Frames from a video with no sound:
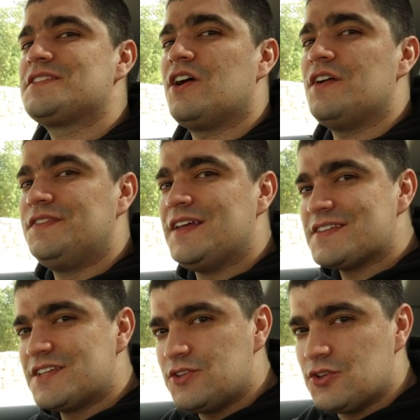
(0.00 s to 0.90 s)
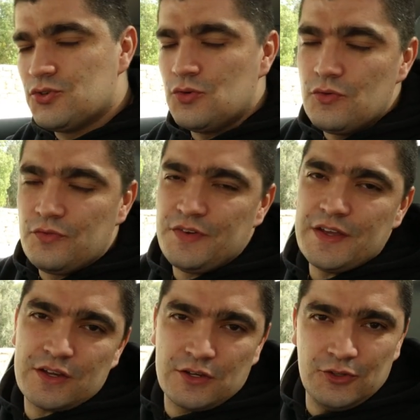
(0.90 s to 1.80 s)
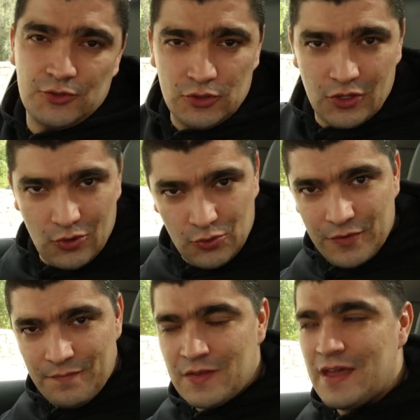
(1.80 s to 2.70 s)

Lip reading: this car doesn't do vehicle to load,